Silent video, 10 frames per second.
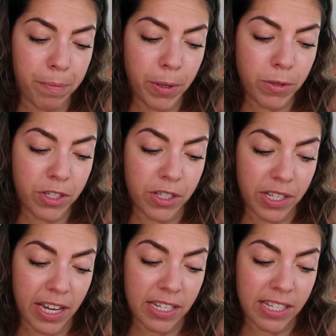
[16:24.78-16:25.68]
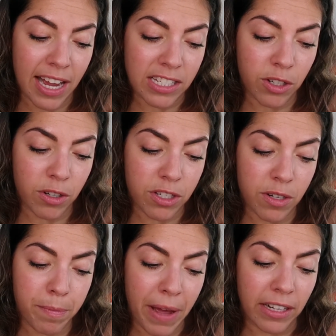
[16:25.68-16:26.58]
boosts the skin's
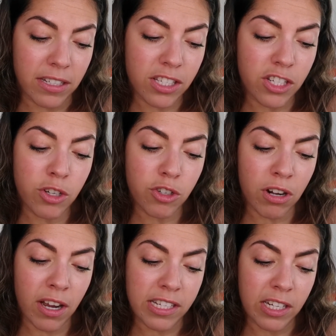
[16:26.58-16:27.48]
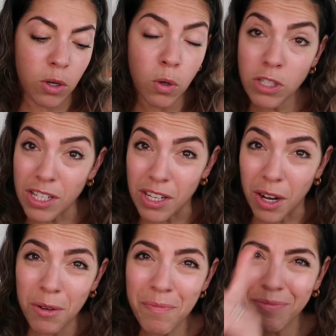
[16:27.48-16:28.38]
antioxidant balance, neutralising
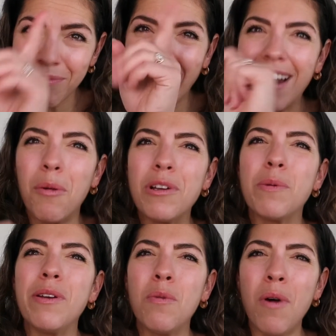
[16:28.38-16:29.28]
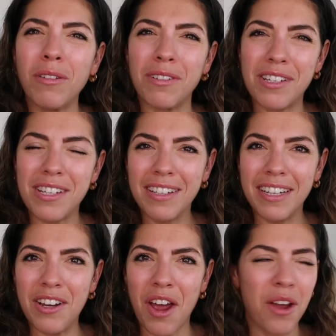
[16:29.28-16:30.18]
cortisol, which we all want,
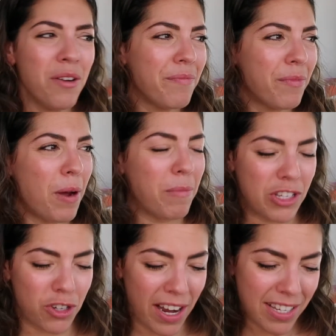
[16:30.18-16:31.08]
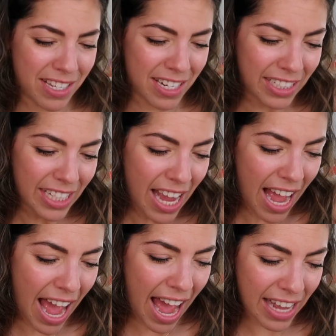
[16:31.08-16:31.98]
you know, when we're stressed,
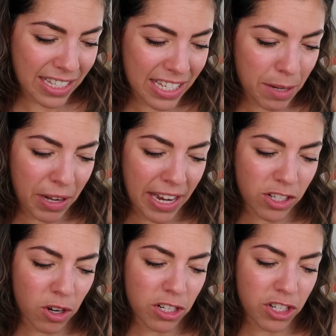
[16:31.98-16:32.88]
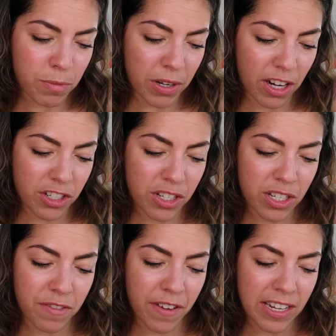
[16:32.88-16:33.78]
and stimulates collagen production to
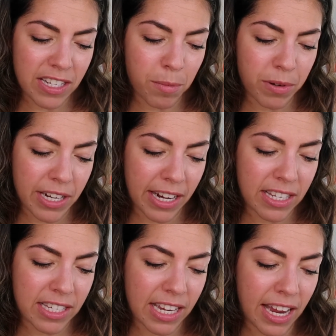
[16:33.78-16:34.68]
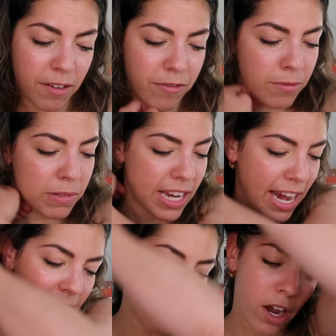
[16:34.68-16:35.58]
defend and protect the skin from
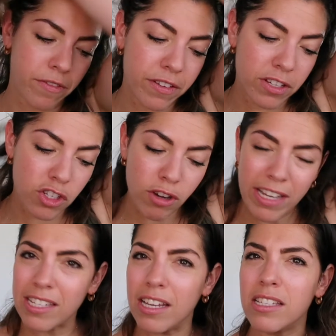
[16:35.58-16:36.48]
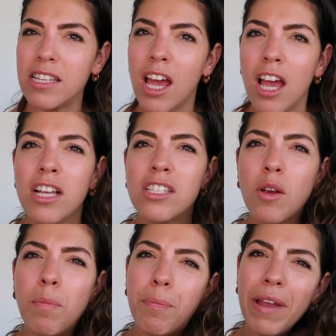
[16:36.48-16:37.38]
daily life stresses.
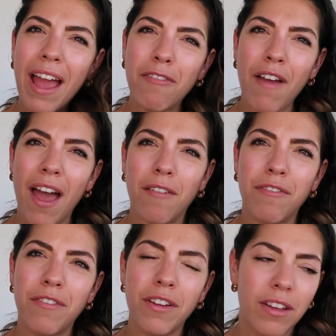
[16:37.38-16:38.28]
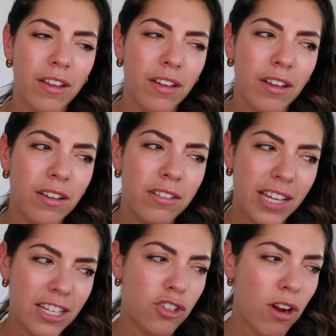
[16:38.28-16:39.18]
So BFF,
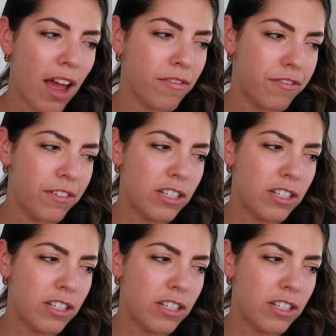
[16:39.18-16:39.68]
de-stress,